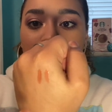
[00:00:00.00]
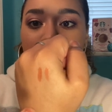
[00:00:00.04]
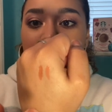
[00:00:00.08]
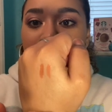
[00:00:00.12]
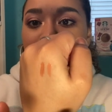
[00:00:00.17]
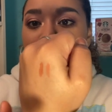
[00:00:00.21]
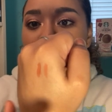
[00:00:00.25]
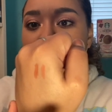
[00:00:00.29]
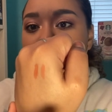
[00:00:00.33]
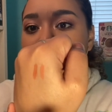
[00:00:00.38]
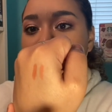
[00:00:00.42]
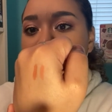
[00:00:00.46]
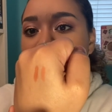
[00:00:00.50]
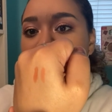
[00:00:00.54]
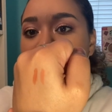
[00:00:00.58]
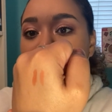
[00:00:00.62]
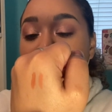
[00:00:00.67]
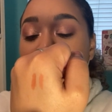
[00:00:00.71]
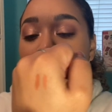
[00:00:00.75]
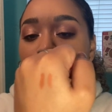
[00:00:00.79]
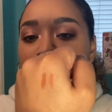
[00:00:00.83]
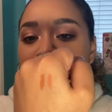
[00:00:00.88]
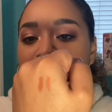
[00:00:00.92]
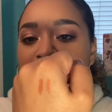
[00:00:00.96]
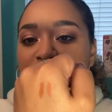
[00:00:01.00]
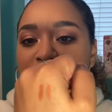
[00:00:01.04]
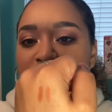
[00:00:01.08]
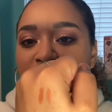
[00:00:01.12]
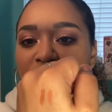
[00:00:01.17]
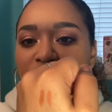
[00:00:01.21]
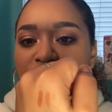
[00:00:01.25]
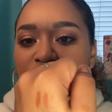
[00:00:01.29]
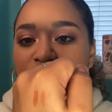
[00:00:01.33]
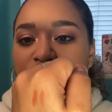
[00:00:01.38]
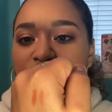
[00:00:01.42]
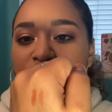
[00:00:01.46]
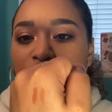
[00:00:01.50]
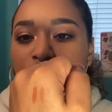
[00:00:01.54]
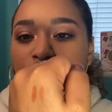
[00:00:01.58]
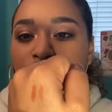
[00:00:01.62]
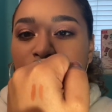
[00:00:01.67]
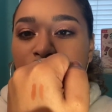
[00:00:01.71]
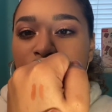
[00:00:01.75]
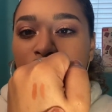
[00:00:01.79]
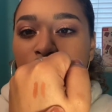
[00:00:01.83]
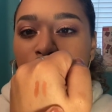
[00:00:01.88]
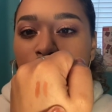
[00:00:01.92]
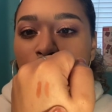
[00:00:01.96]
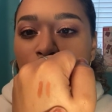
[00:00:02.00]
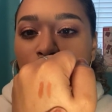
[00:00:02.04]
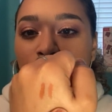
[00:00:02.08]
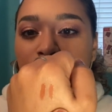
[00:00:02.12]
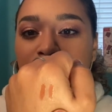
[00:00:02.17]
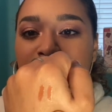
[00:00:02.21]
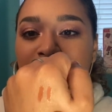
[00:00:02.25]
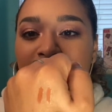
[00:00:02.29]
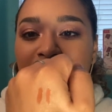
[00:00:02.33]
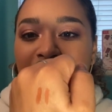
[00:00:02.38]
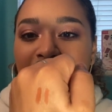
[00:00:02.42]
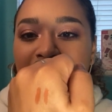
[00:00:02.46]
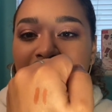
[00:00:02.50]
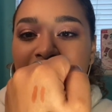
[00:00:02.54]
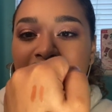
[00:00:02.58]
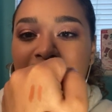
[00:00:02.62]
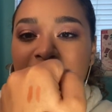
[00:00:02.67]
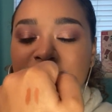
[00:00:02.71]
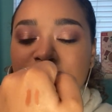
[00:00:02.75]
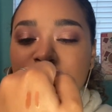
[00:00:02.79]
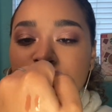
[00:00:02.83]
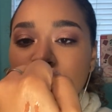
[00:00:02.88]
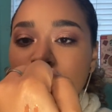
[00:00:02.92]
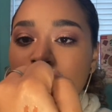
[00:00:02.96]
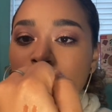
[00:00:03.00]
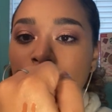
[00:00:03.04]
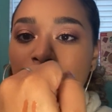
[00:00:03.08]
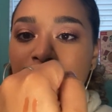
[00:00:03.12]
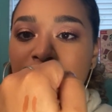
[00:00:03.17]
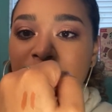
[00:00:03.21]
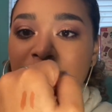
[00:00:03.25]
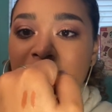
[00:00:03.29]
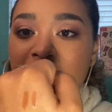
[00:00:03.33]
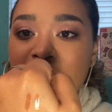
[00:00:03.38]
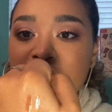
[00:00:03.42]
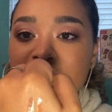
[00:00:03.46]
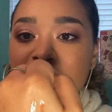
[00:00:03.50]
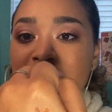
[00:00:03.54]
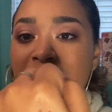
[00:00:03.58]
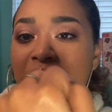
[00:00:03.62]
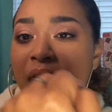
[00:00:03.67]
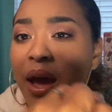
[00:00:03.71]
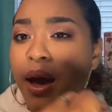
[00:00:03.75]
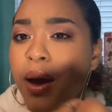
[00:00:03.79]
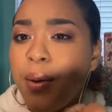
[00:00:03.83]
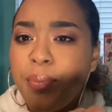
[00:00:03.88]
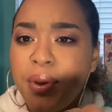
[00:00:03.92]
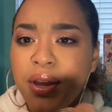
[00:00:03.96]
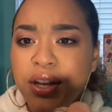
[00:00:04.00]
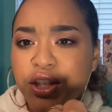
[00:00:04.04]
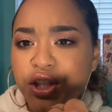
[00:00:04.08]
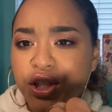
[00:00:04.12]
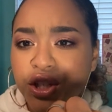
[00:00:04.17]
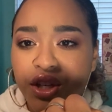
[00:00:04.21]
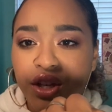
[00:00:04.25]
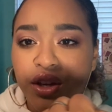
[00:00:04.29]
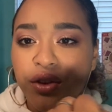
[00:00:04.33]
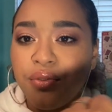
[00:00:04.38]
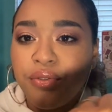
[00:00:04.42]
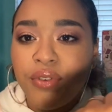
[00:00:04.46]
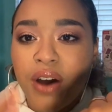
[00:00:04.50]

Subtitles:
Peach, you can see the peachy undertone. So of course, like it kind of has to go with that peachy